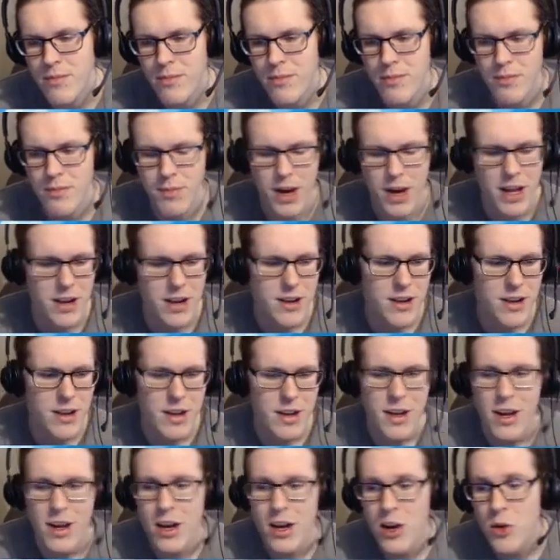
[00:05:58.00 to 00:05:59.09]
But,
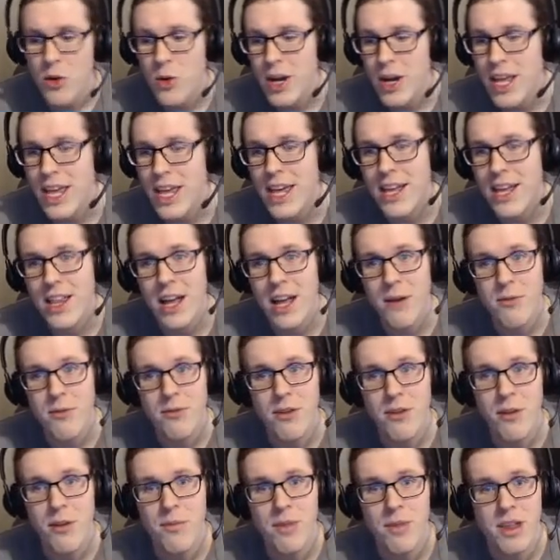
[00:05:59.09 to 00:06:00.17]
quick heal up
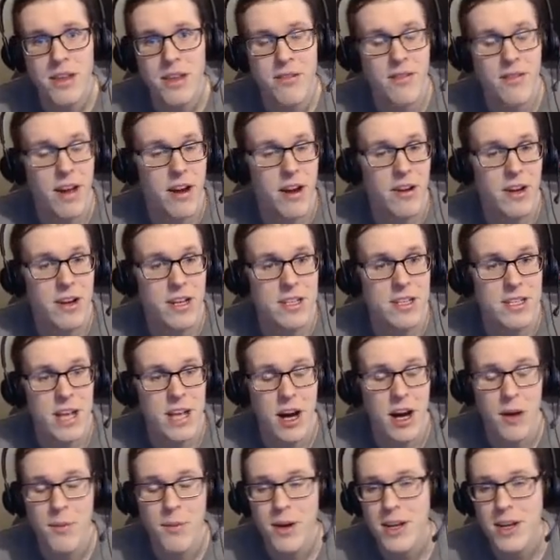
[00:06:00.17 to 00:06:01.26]
from the fairies to
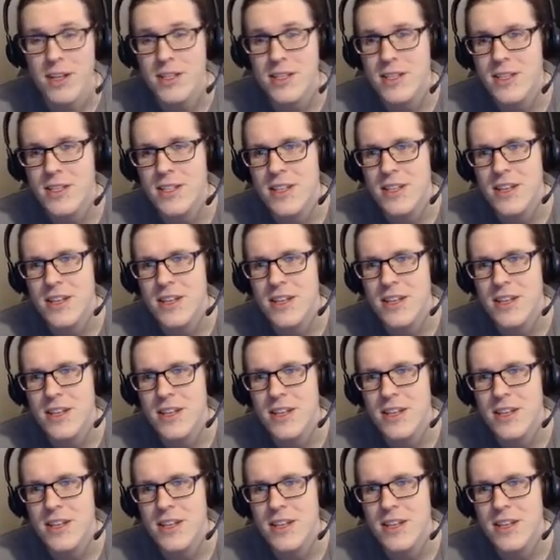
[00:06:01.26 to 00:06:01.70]
help us,